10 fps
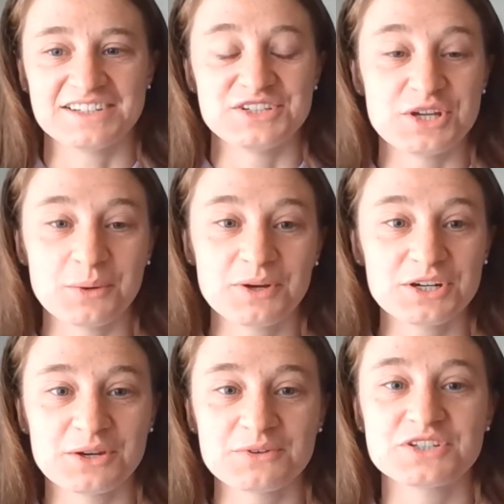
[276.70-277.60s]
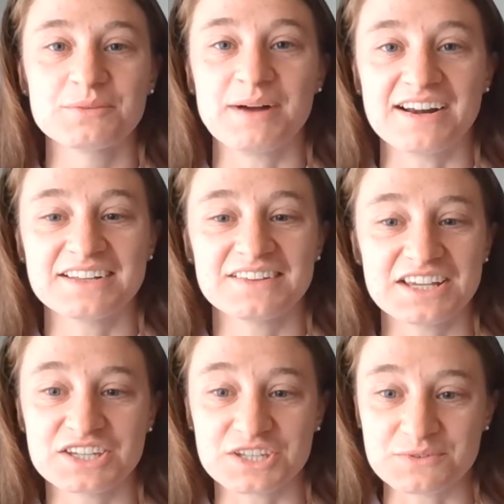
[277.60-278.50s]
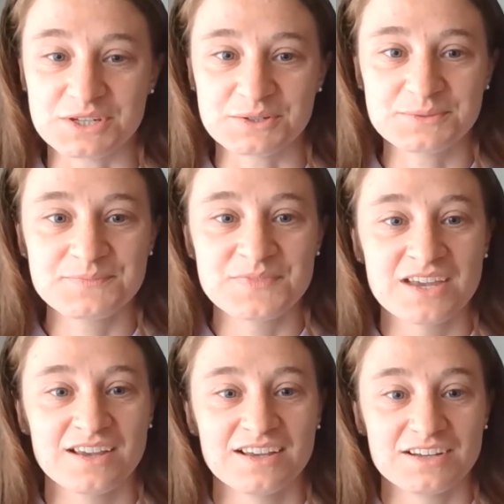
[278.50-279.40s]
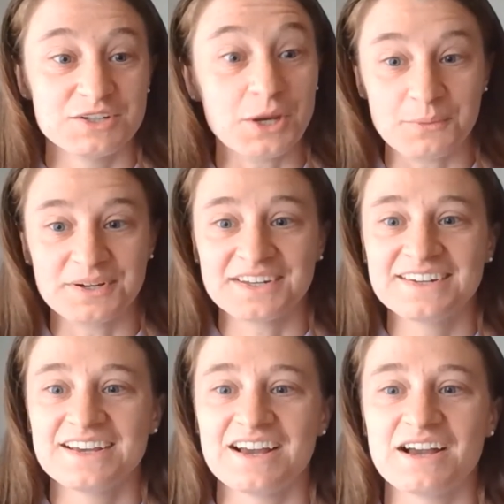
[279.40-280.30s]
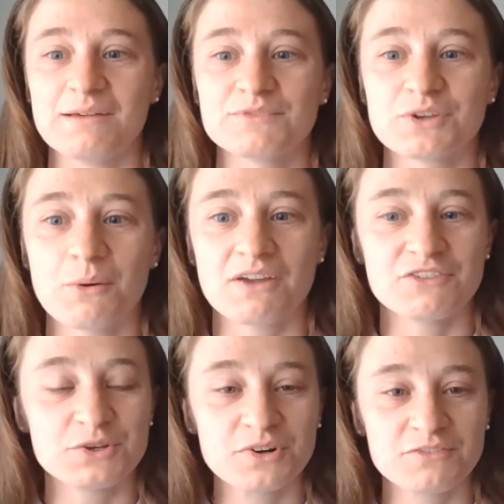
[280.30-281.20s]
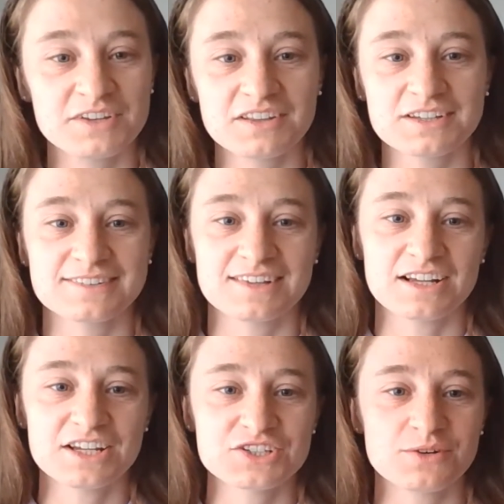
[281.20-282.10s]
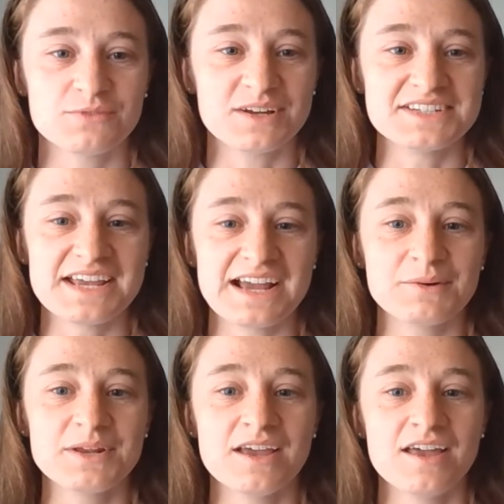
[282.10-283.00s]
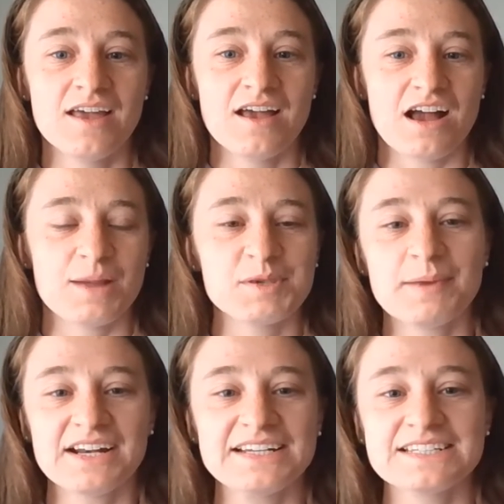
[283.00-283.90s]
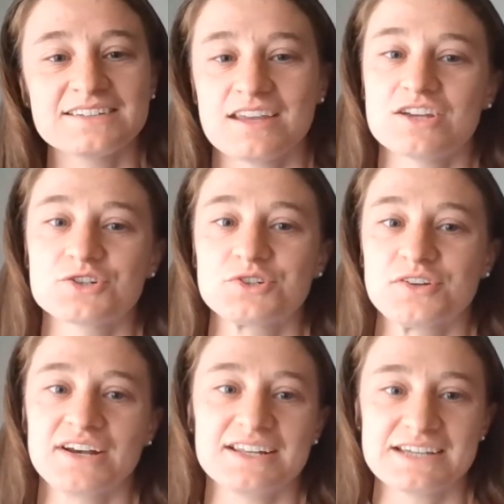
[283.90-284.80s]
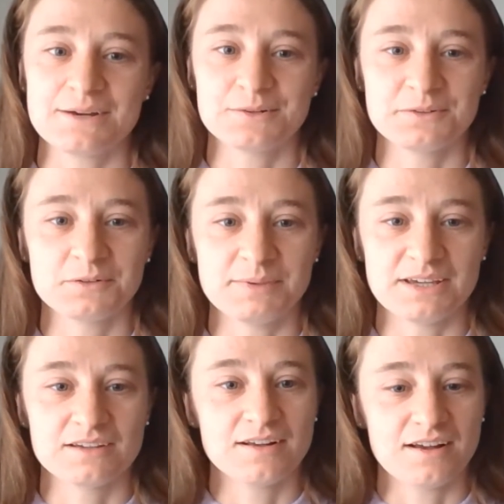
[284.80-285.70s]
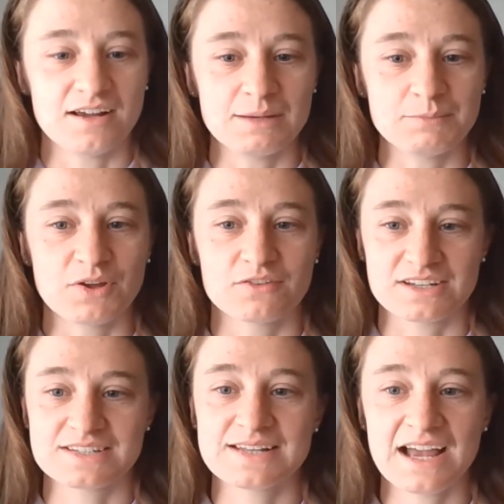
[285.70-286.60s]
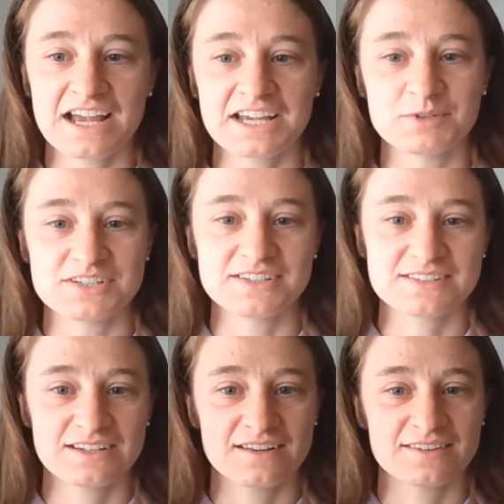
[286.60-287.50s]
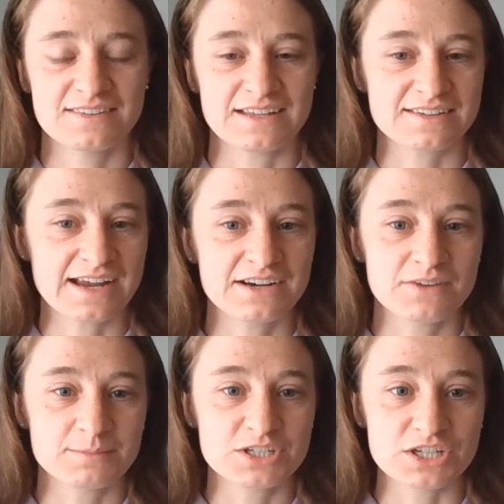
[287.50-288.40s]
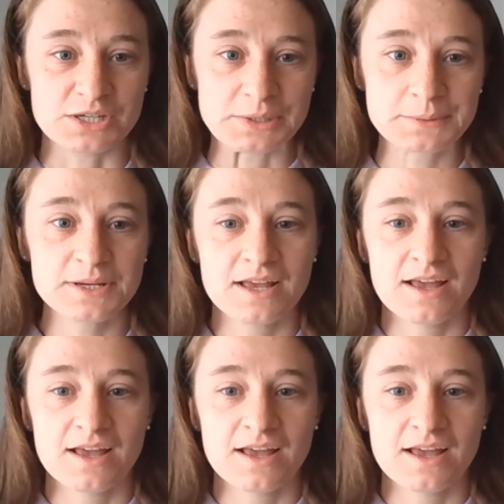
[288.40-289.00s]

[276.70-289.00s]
No one knows your body like you do. No one. So if you are feeling sluggish or run down, you might need to take your training down a little bit. Whether that's time or distance, that's kind of up to you.